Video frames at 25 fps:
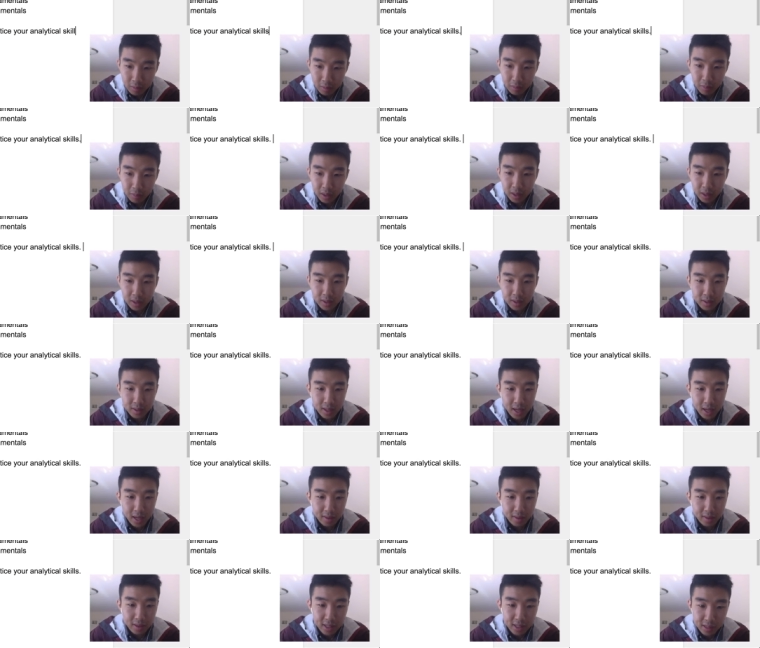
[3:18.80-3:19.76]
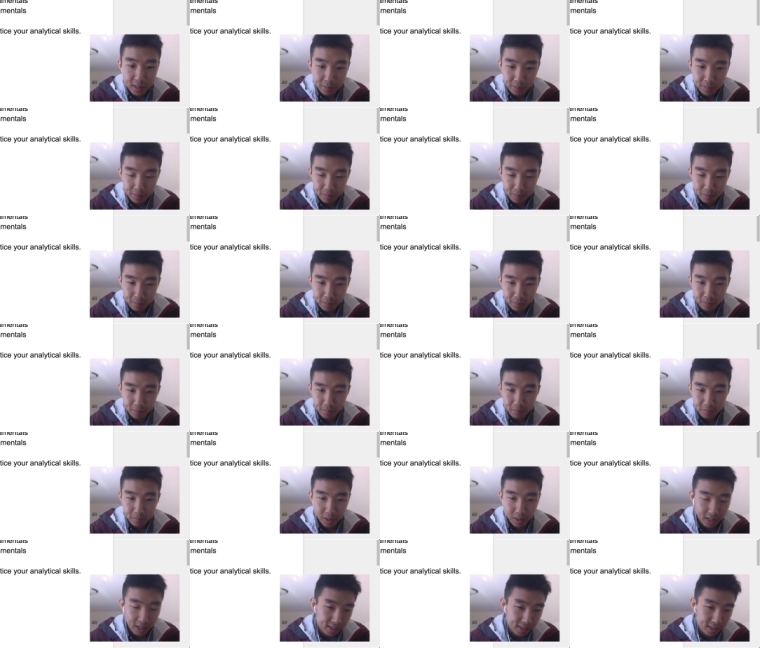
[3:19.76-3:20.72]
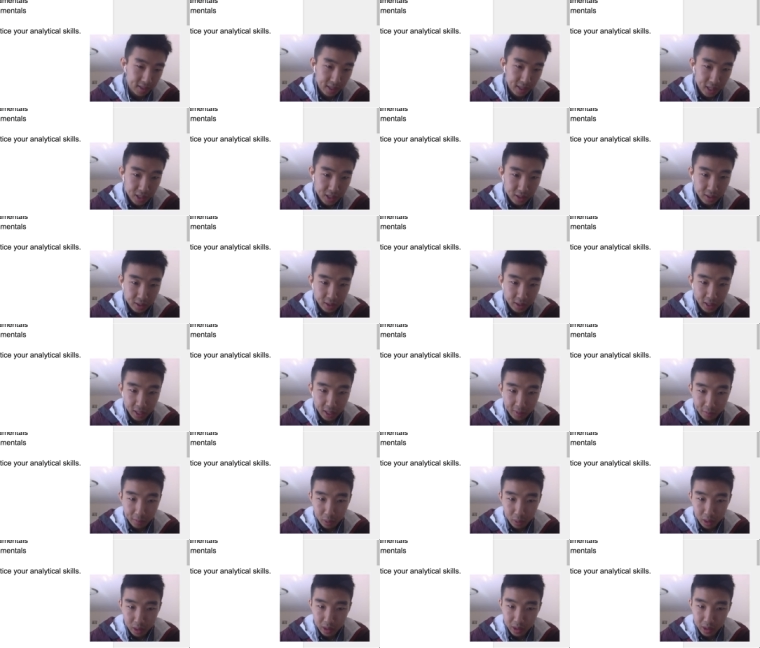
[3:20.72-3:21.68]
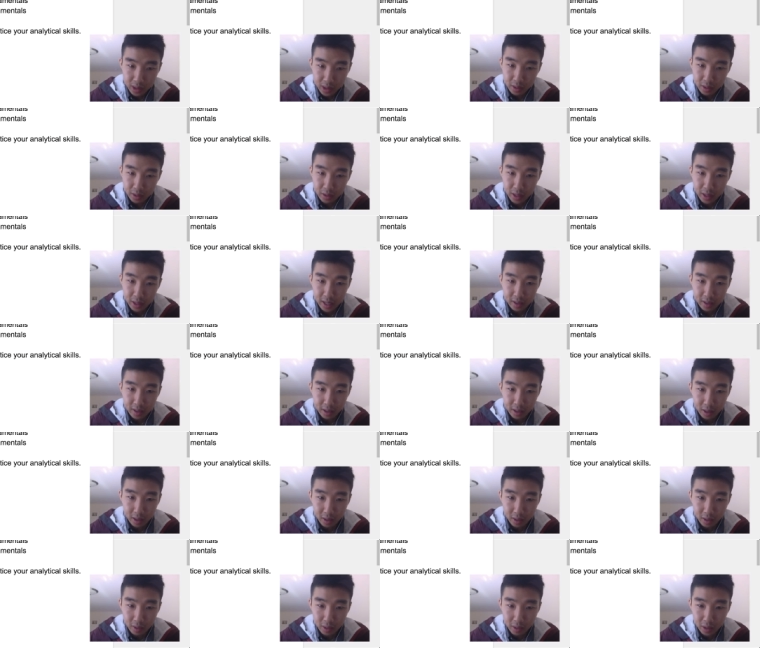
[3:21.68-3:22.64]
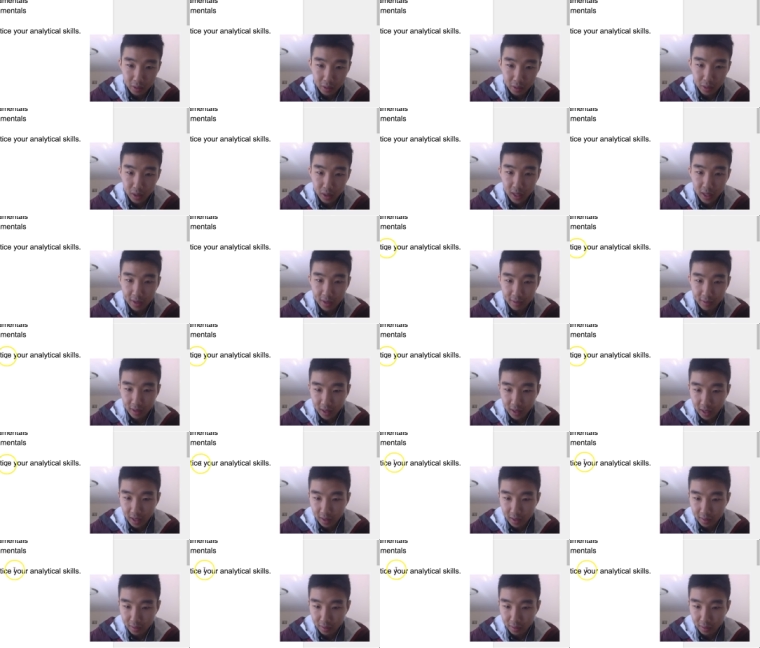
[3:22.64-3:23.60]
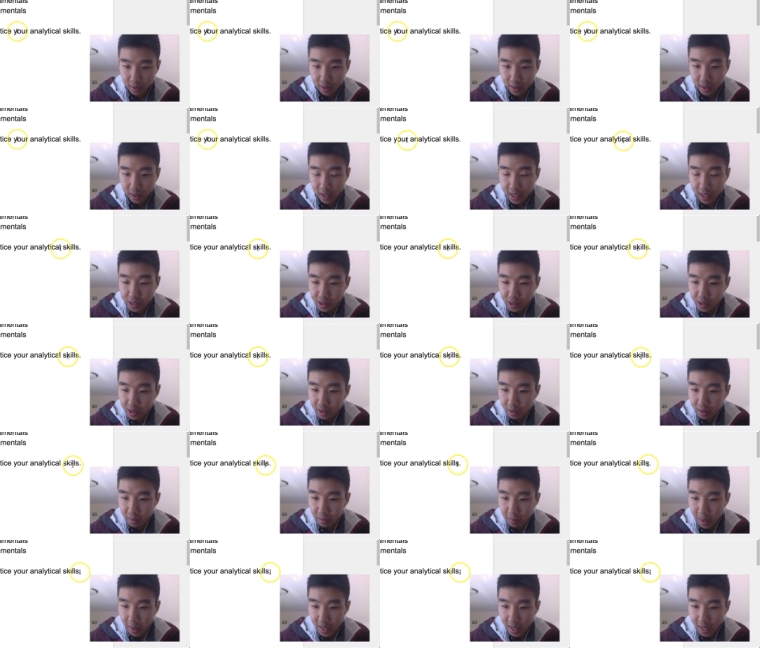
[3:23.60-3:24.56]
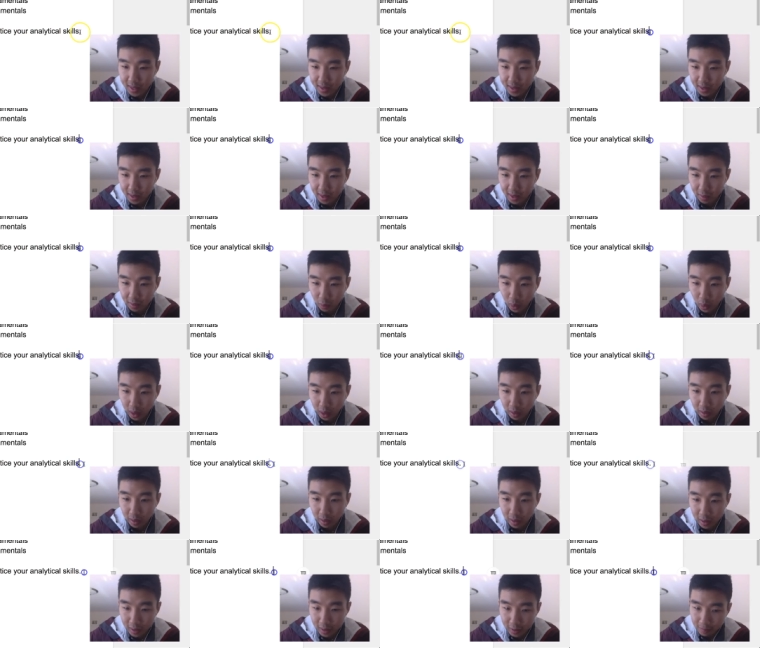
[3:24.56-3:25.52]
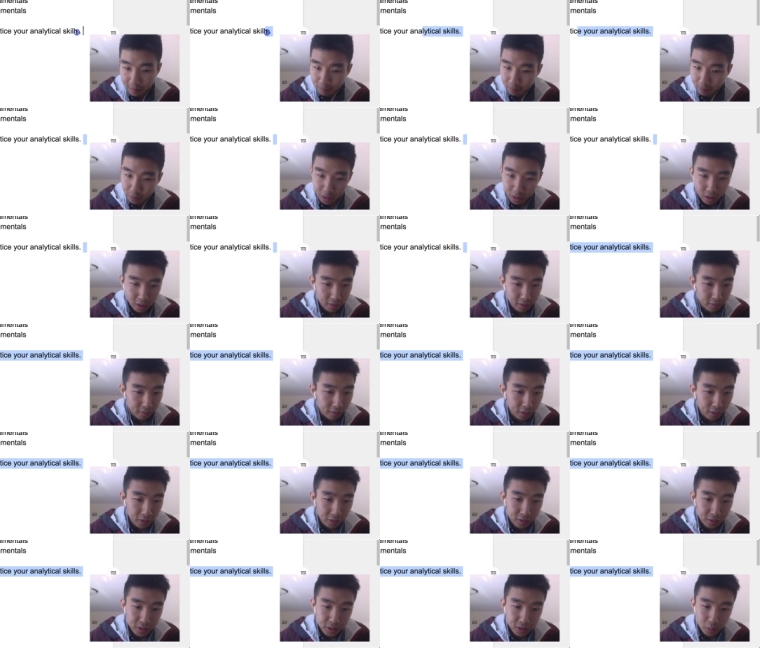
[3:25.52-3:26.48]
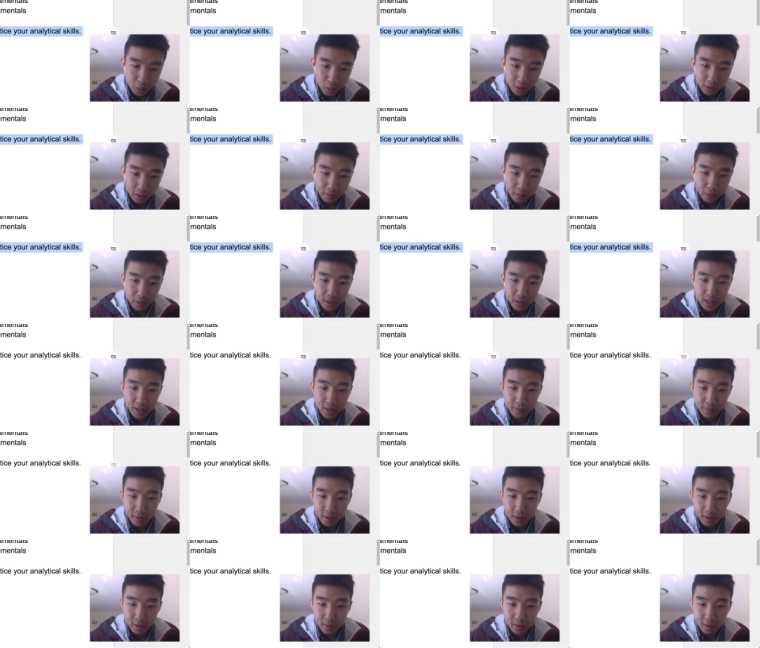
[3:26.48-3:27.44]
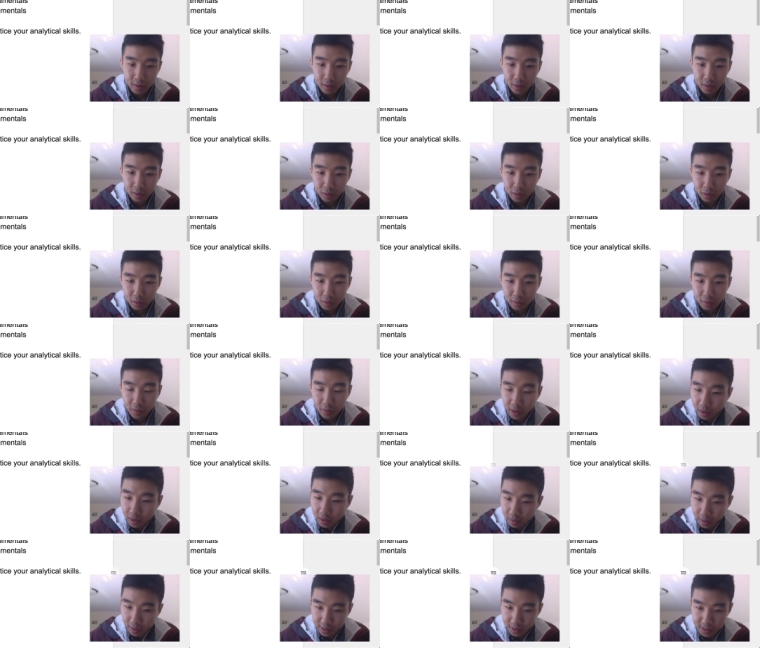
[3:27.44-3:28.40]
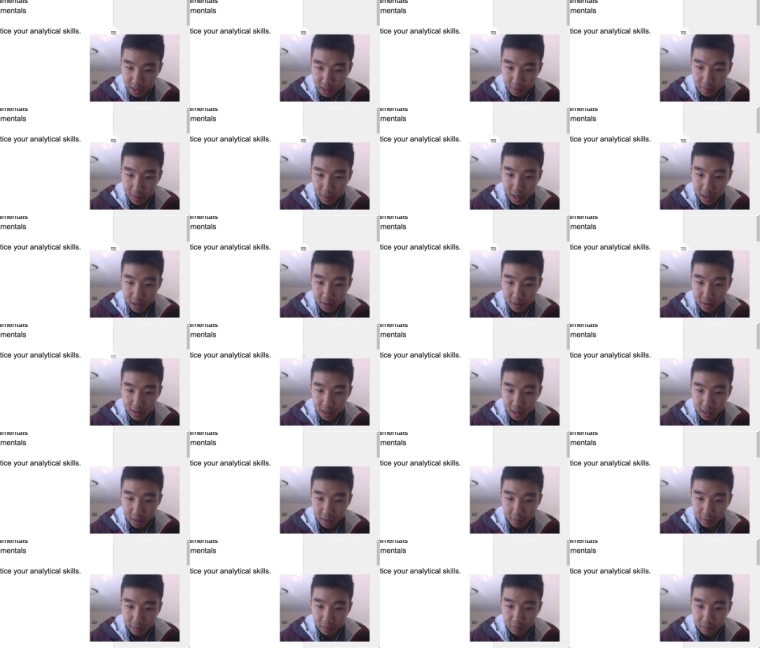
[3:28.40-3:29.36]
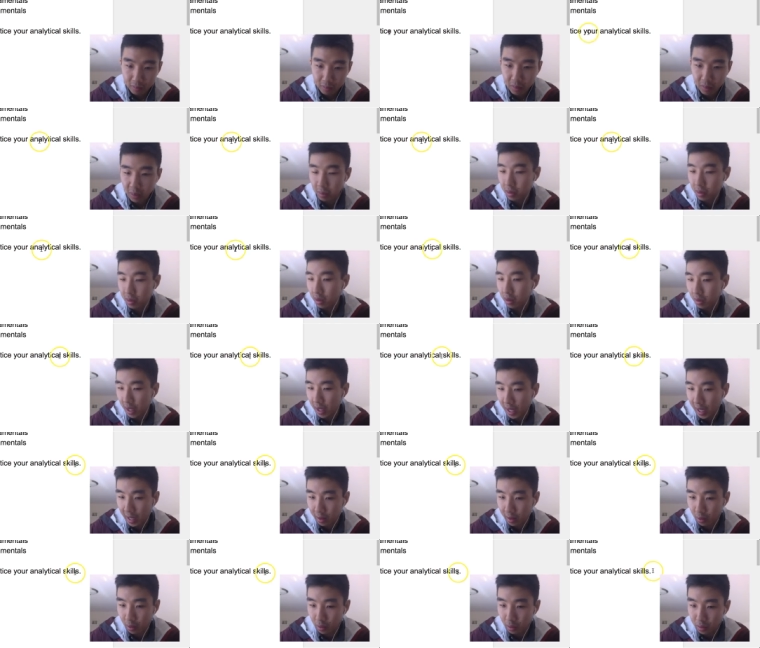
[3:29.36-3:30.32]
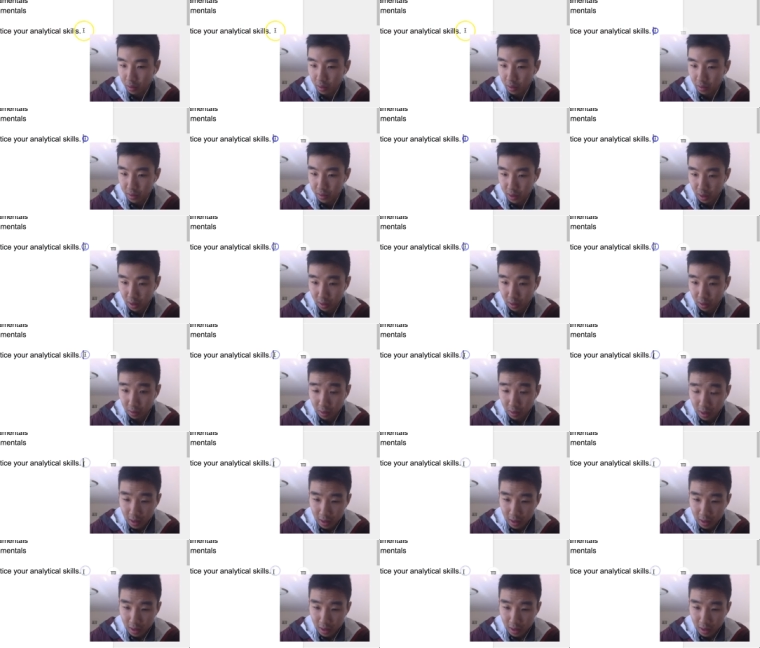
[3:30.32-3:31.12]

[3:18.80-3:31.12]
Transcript: because at this like stage in the game when you're just learning how to code you really have to get into like an engineering mindset where you're confused 24 7 you figure things out by yourself people don't handhold you so